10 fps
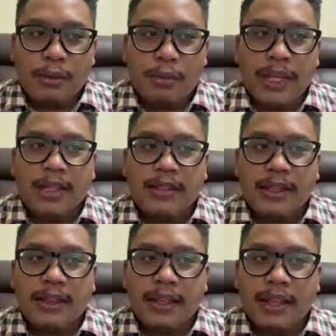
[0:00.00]
When the
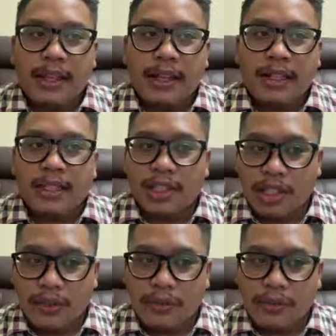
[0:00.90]
set target are
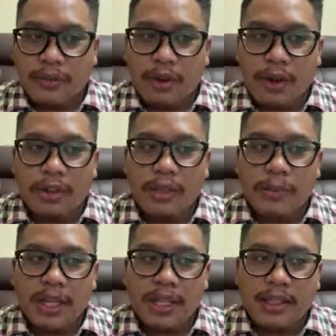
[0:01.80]
achieved, all the
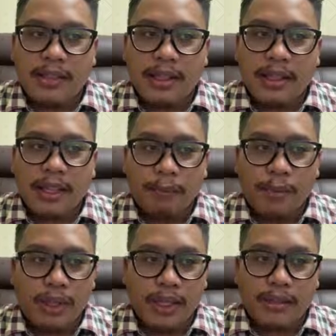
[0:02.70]
managers and
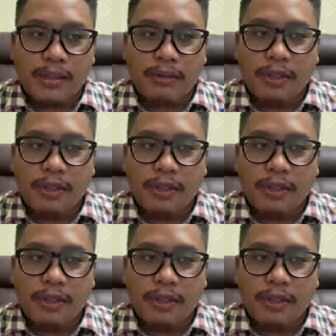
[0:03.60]
employees